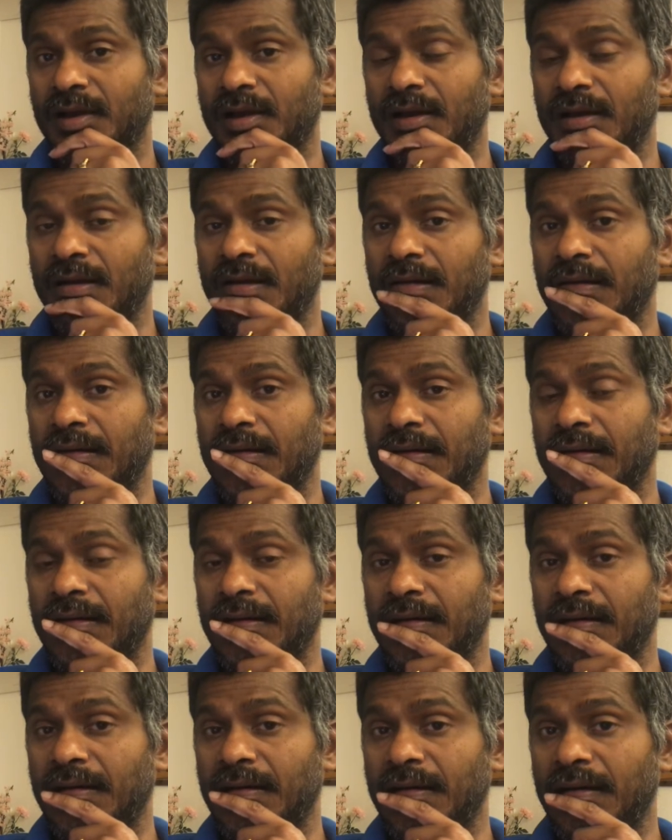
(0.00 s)

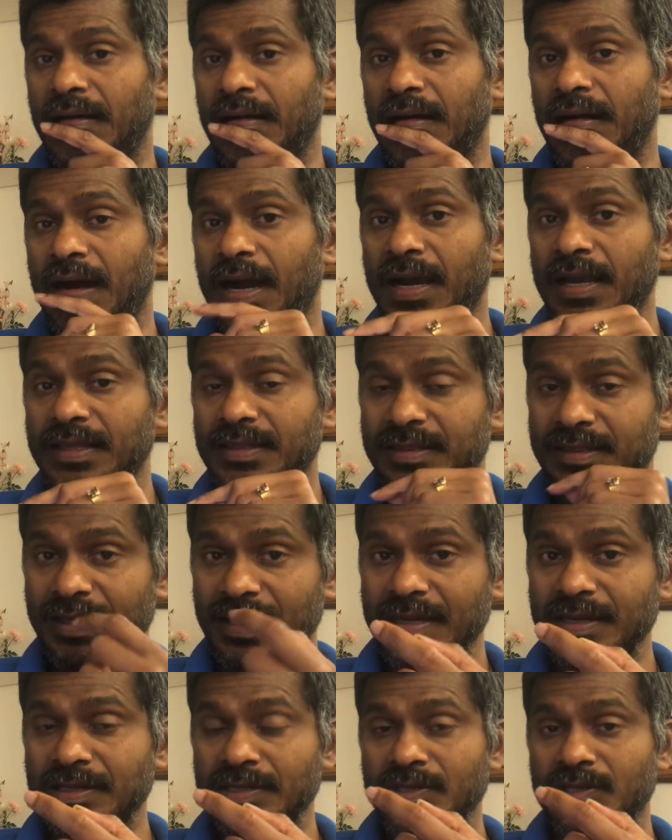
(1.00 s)
Uh, I
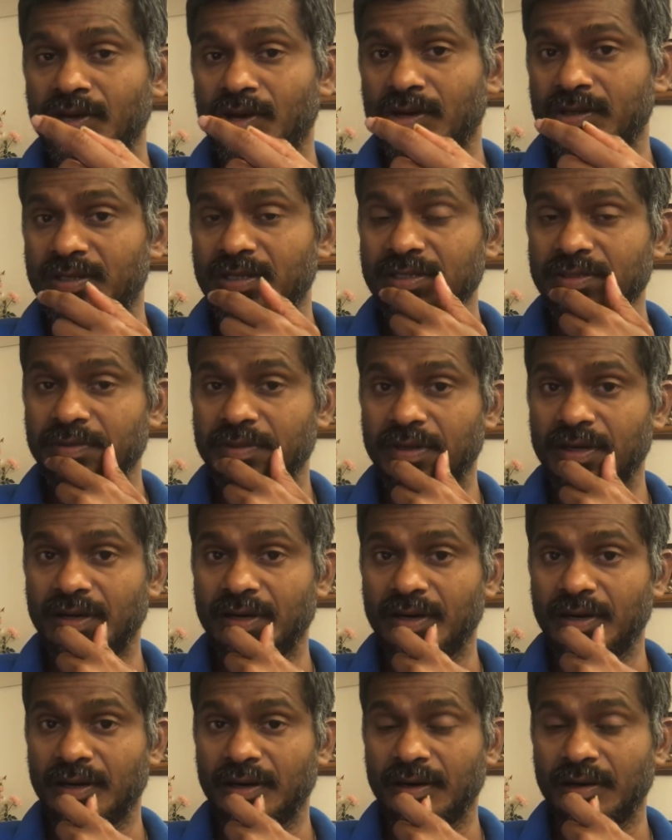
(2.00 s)
then thought this
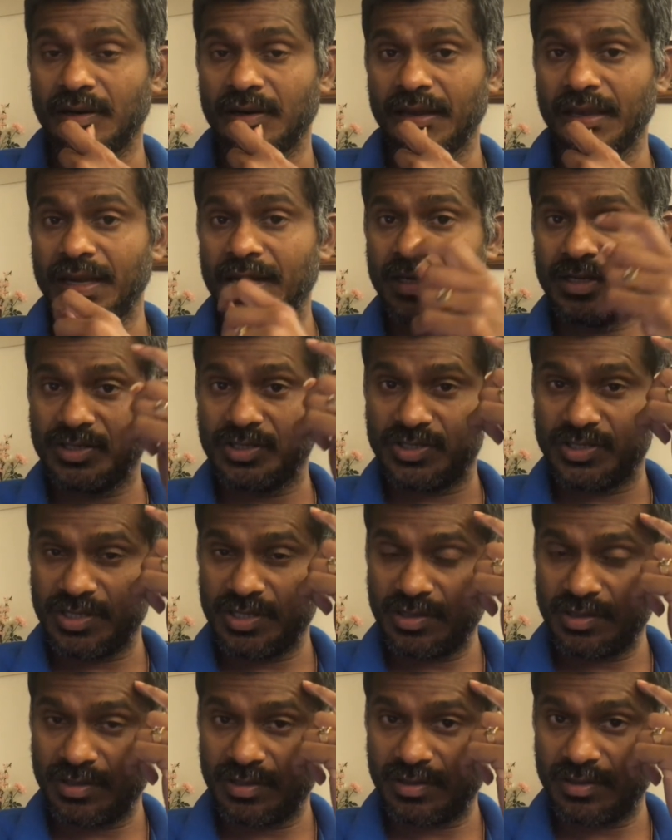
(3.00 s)
uh,
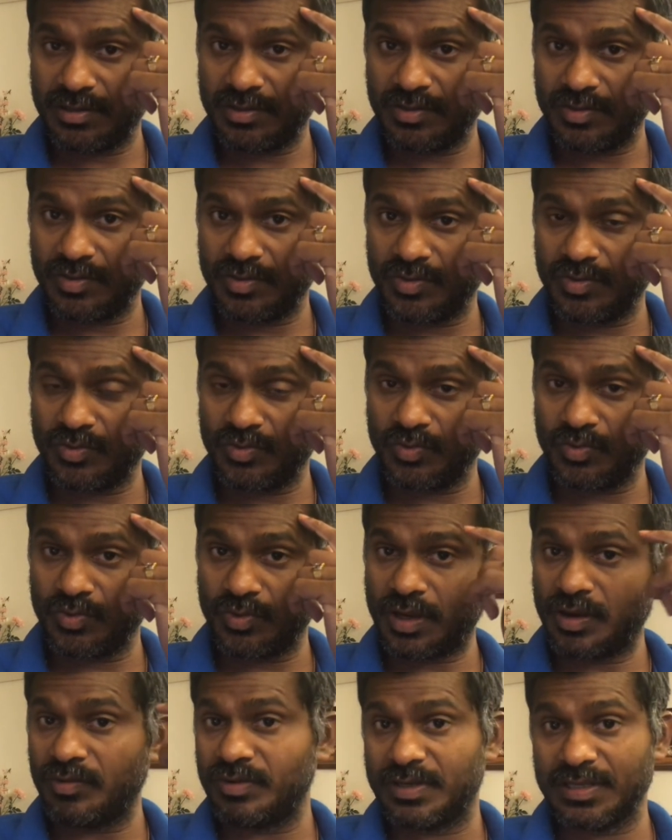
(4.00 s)
energy
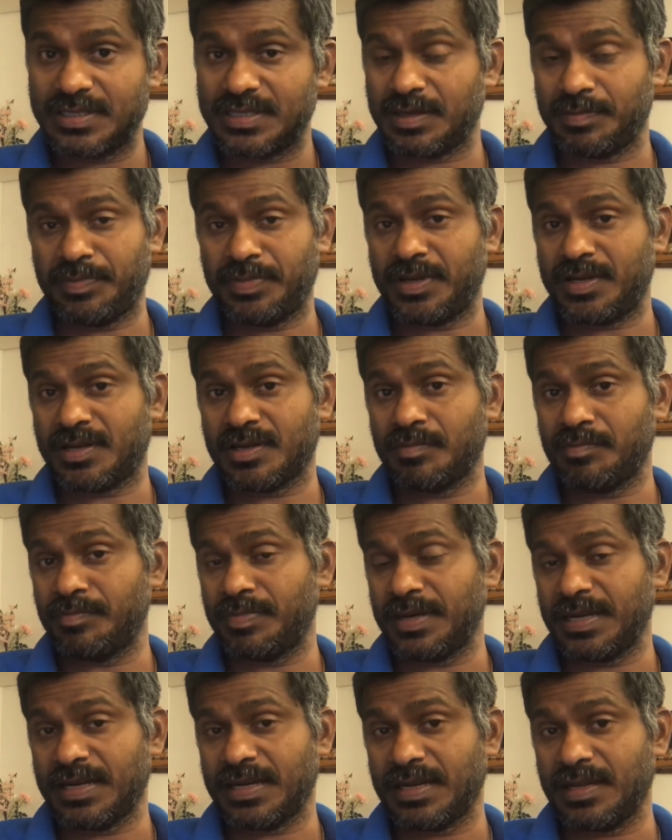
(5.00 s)
would have disappeared
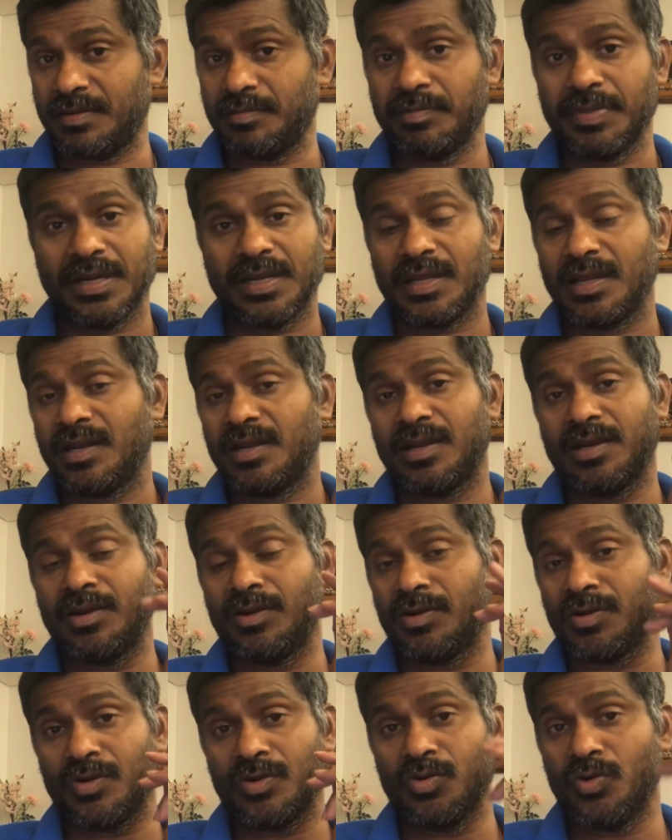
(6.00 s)
completely, but it did
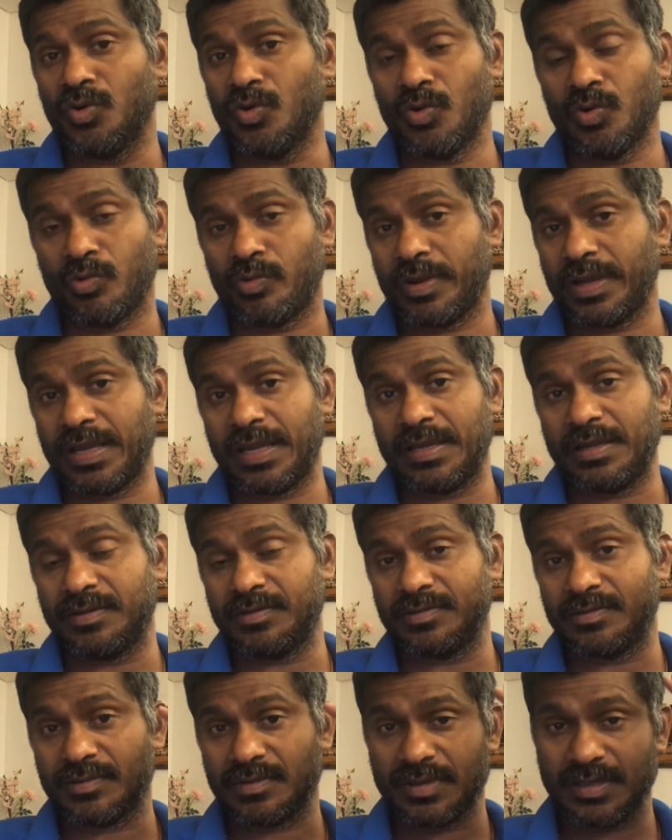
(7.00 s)
not go away.
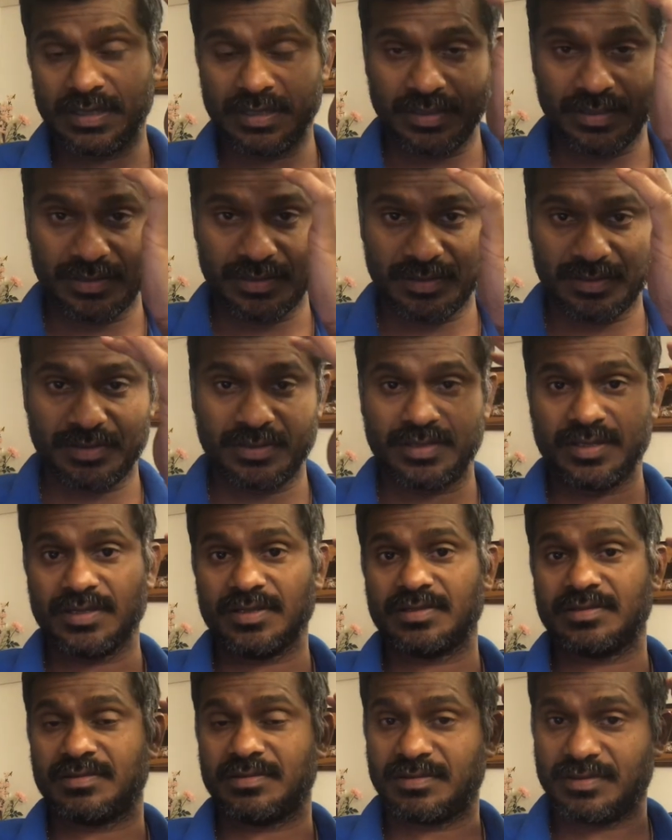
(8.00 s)
Okay, it is
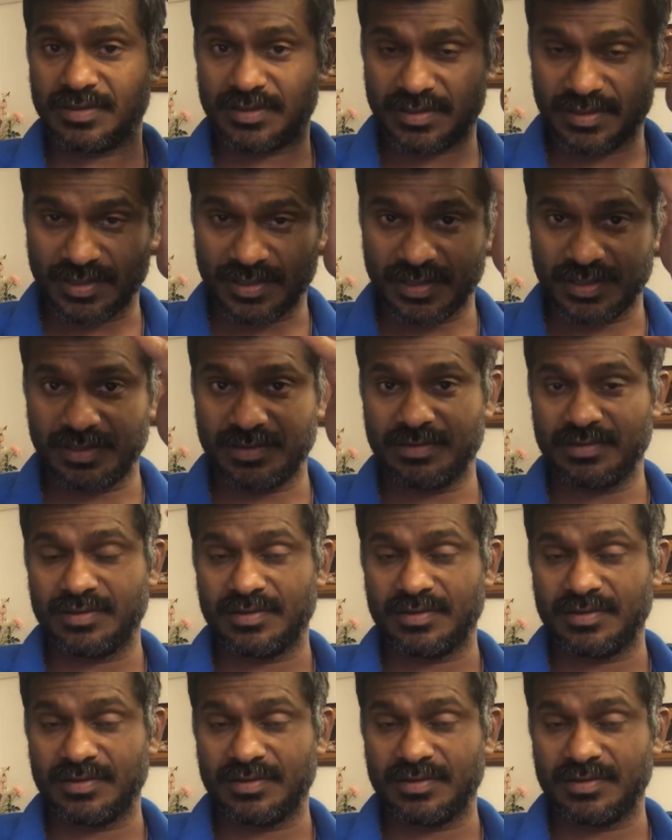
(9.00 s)
just let's say